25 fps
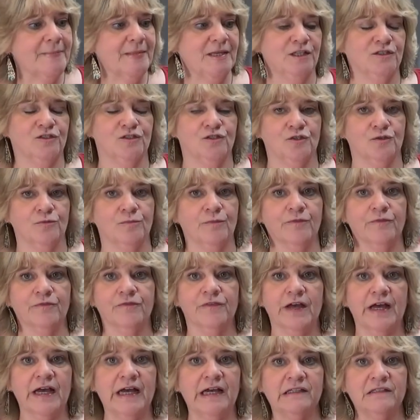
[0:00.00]
It's super
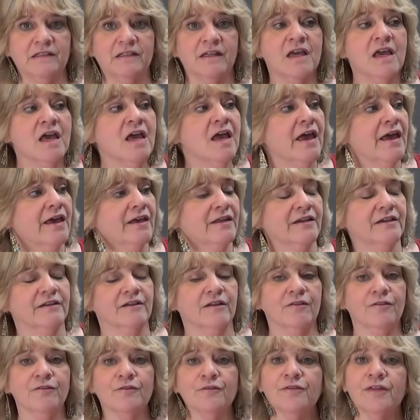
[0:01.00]
fast. And
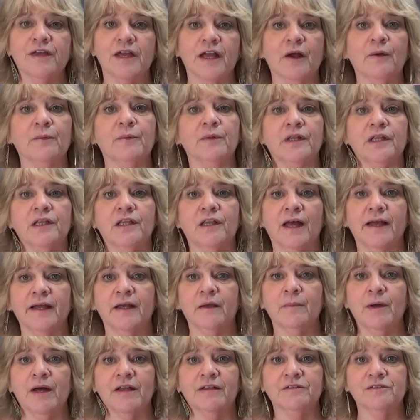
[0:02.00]
another thing I really like
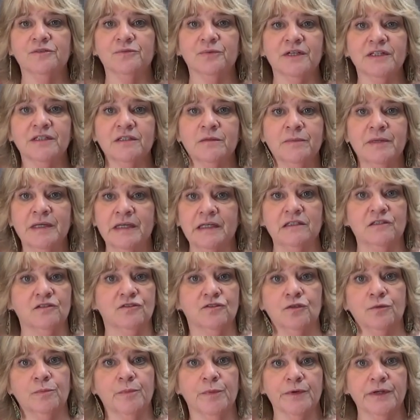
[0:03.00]
about this recipe is
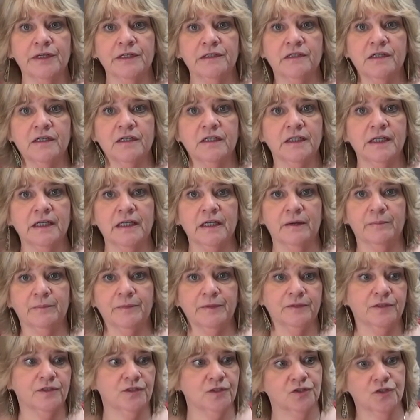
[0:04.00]
super easy
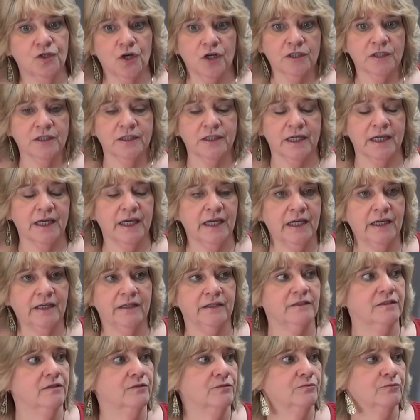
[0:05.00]
cleanup. You just toss the
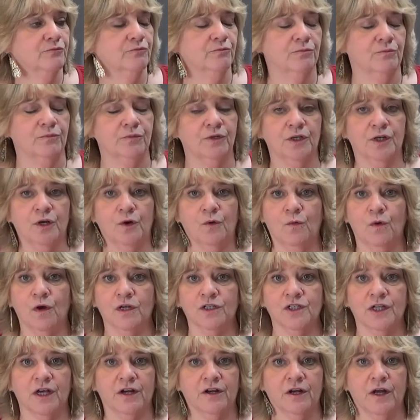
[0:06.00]
cans and, you know,
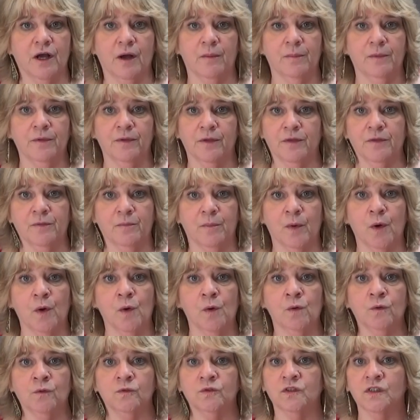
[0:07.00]
wash out a couple of the
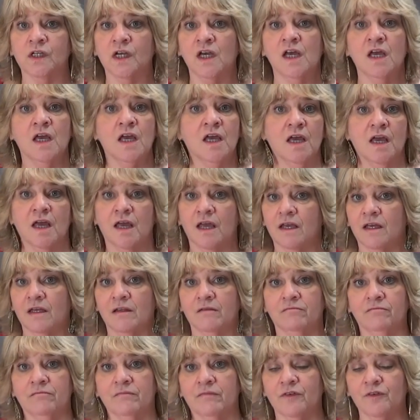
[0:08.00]
bowls
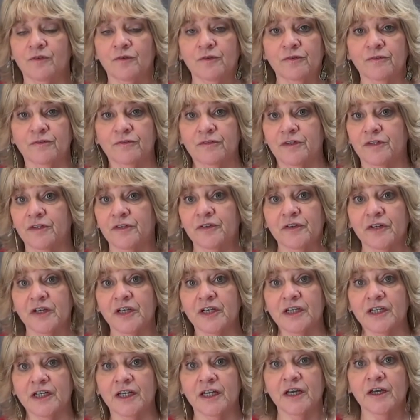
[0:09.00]
and you're, you're
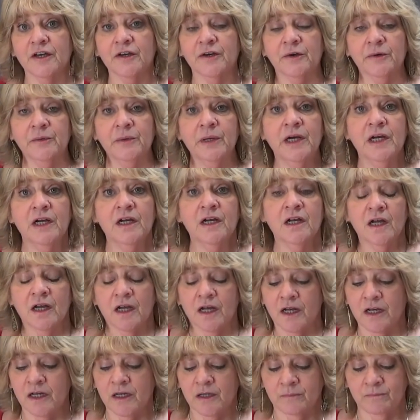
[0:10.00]
good to go.
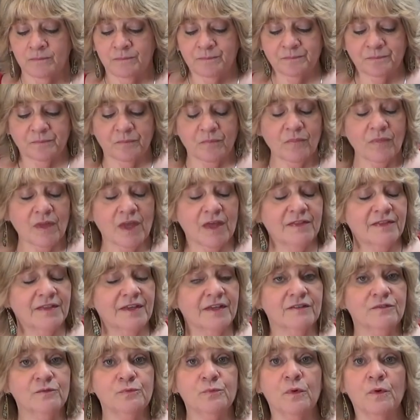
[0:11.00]
Um,
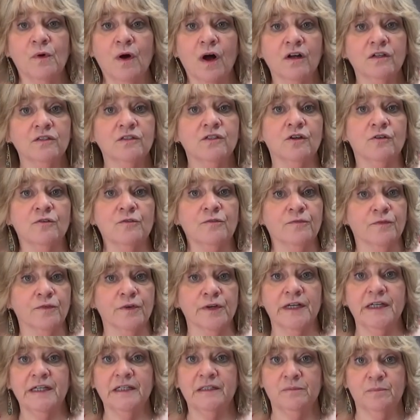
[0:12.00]
this will also
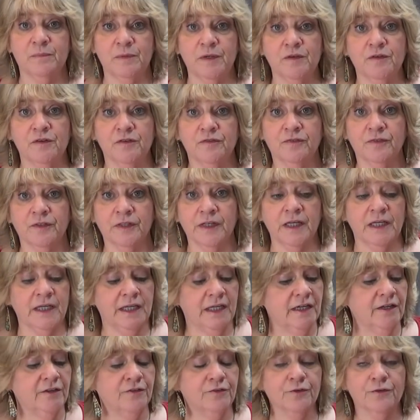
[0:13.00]
freeze beautifully.
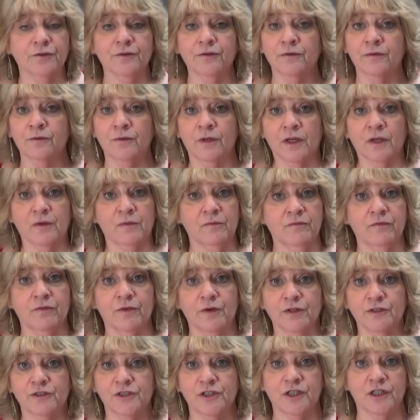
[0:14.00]
Either
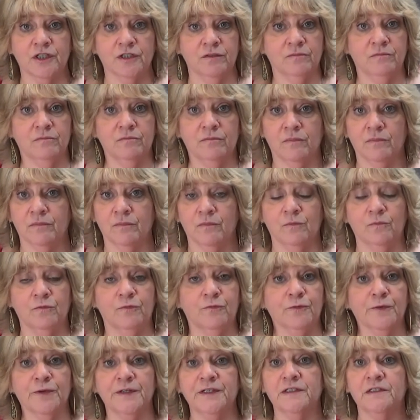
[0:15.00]
version
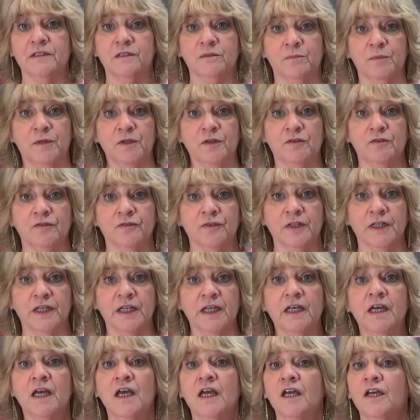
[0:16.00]
freezes
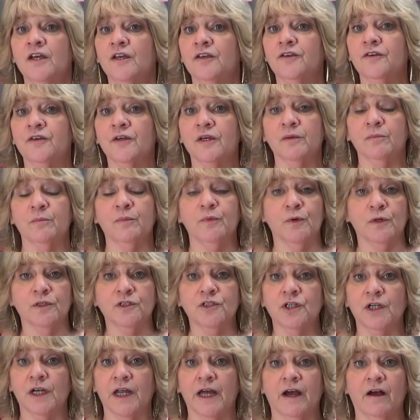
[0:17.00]
beautifully. You can
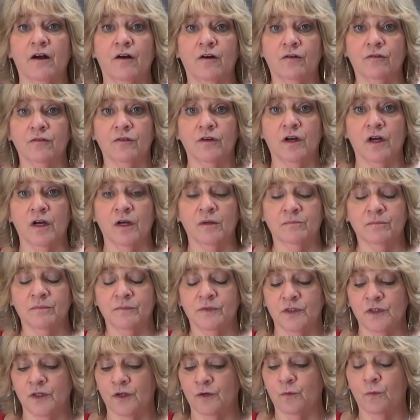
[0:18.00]
portion out, um,
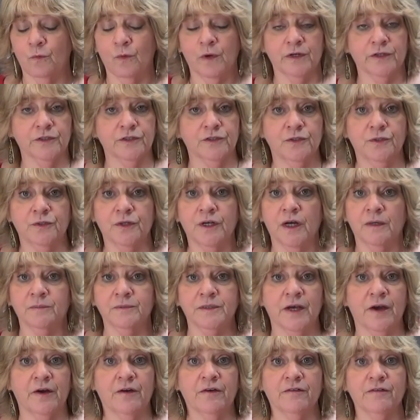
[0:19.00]
you know, one or two
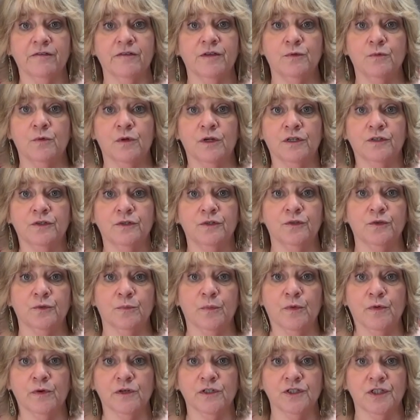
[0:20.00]
cups, however you want to do your
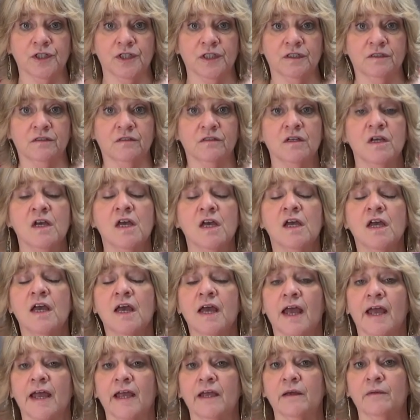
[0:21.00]
portions,
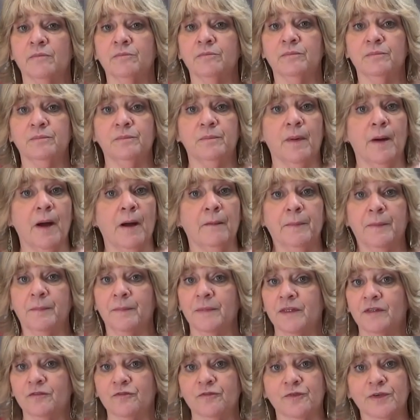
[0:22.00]
and pop them
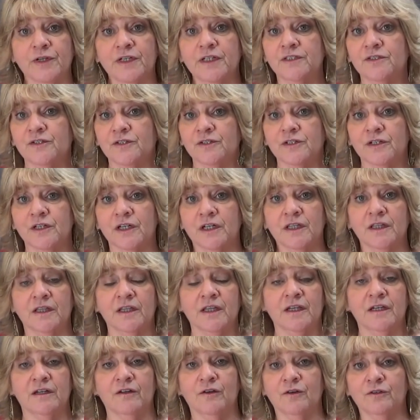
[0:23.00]
in the freezer. And
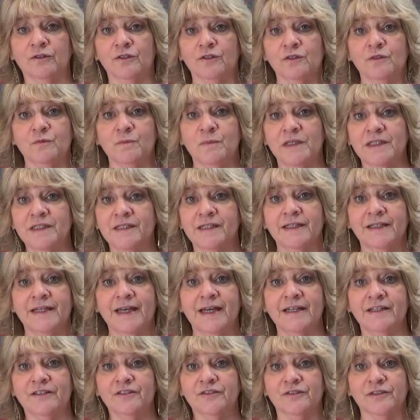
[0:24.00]
then on those busy
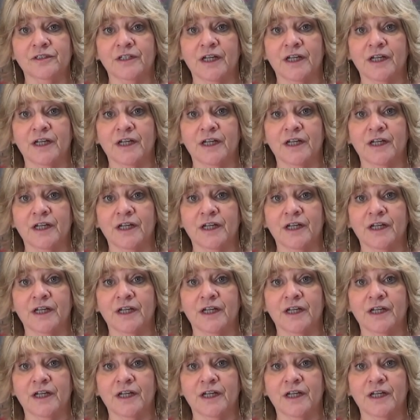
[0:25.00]
days or